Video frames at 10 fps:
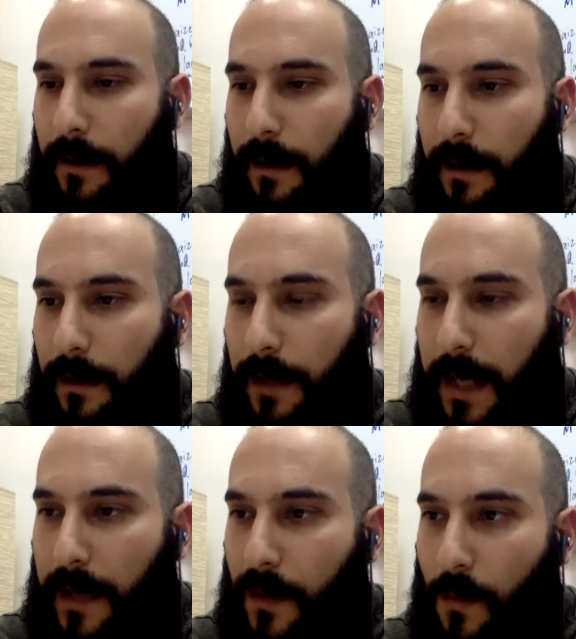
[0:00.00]

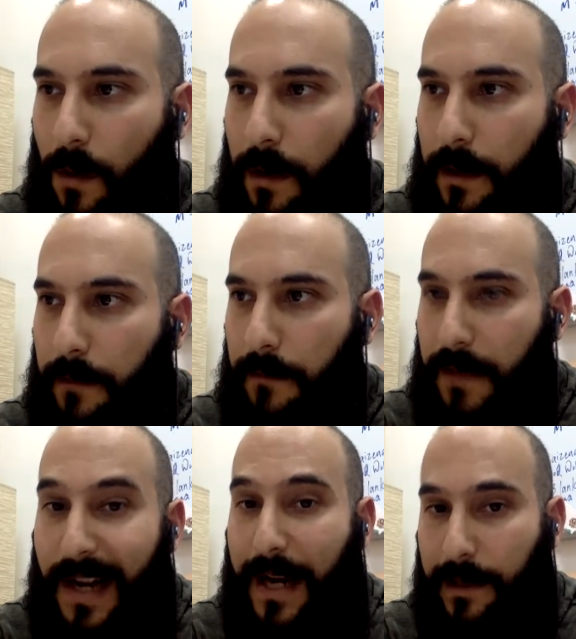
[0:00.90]
like in the word
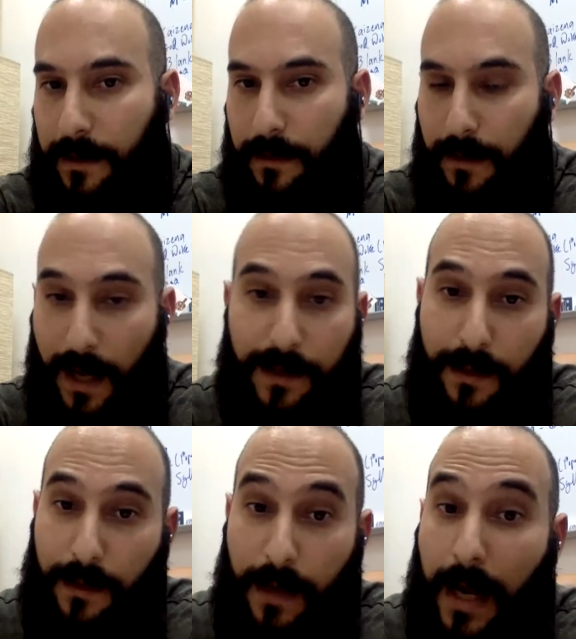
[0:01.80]
knight, as
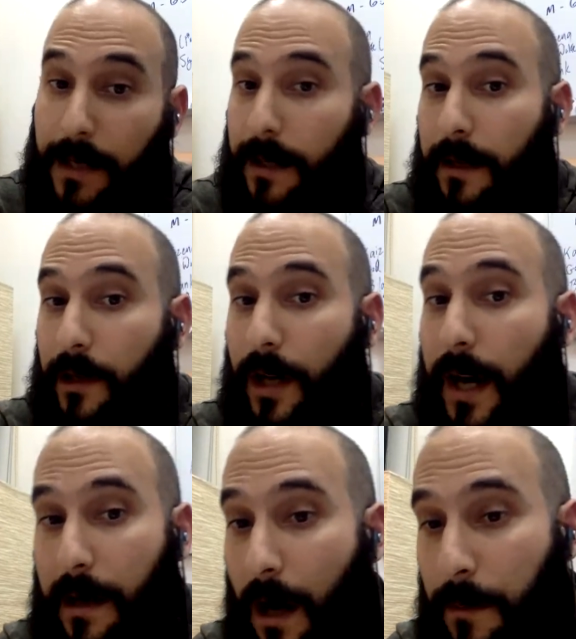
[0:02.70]
in a knight in
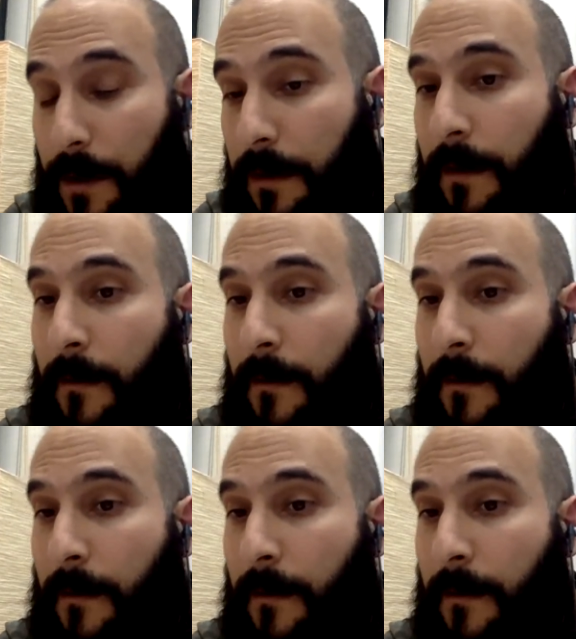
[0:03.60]
shining armor.